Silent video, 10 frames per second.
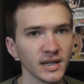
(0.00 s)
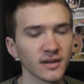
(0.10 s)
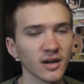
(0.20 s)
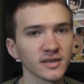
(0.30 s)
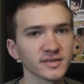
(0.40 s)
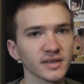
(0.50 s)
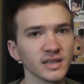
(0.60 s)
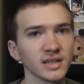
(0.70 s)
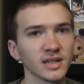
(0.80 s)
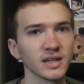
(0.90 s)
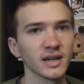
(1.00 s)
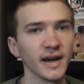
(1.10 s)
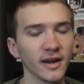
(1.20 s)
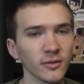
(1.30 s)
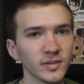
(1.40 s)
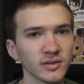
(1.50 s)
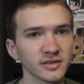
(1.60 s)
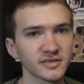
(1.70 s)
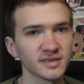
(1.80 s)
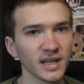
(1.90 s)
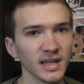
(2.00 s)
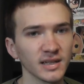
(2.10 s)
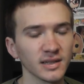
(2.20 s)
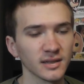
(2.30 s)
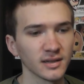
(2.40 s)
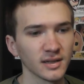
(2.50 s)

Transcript: And honestly, I hope you understand